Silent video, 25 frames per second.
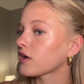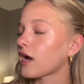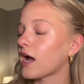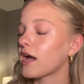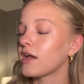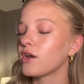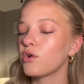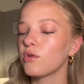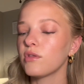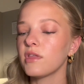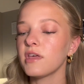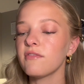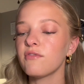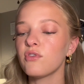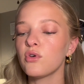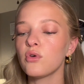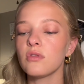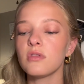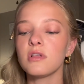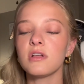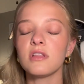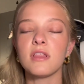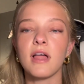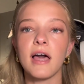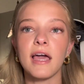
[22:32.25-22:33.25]
I know they have
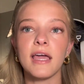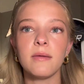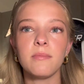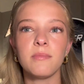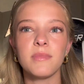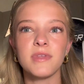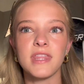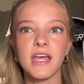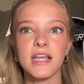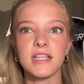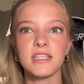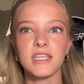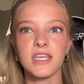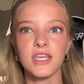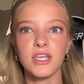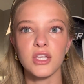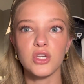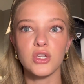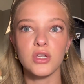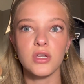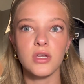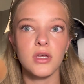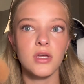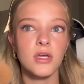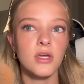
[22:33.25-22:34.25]
Hoola Light, but that's like
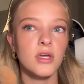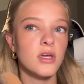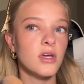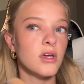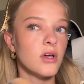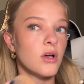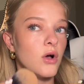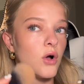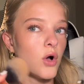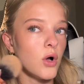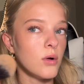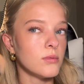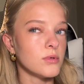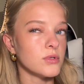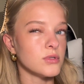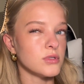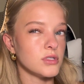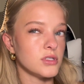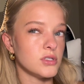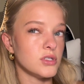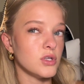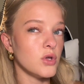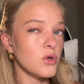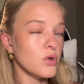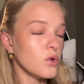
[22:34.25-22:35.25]
almost
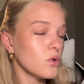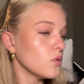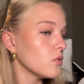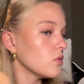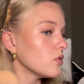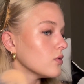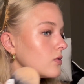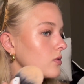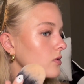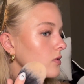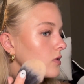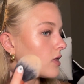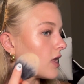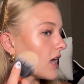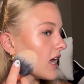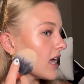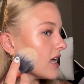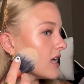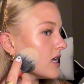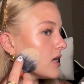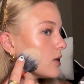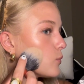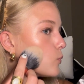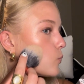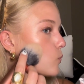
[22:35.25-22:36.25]
too light.